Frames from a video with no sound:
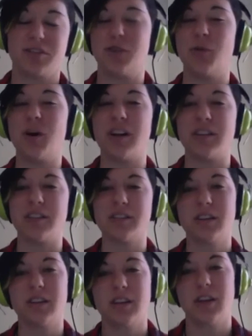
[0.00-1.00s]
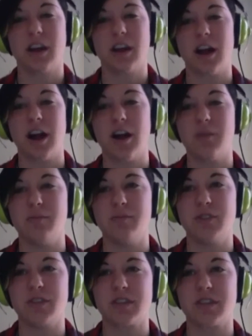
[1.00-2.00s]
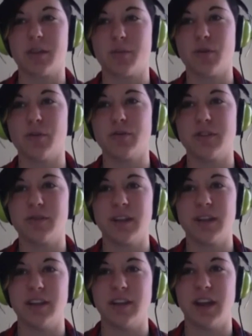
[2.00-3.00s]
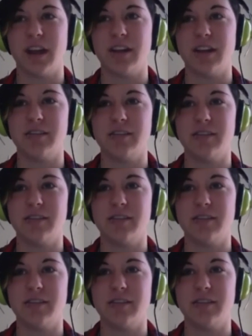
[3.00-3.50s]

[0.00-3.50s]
still won just kind of proved to me that